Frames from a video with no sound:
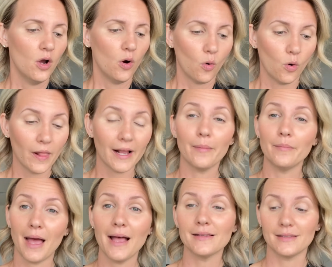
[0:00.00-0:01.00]
Or like a
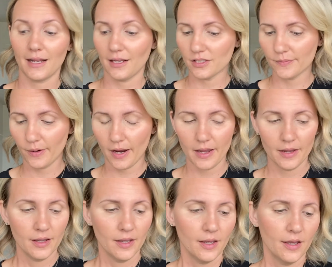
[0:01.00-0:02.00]
matte setting spray.
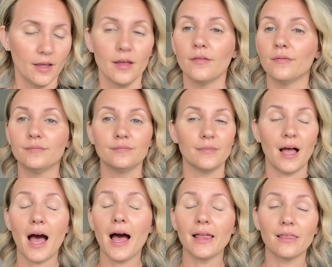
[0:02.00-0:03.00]

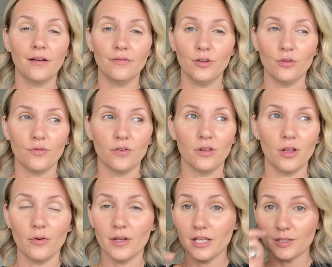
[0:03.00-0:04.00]
I love youthful glow,
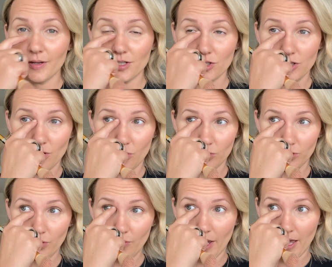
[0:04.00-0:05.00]
especially the older you
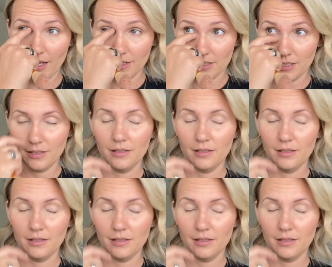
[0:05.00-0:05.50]
get.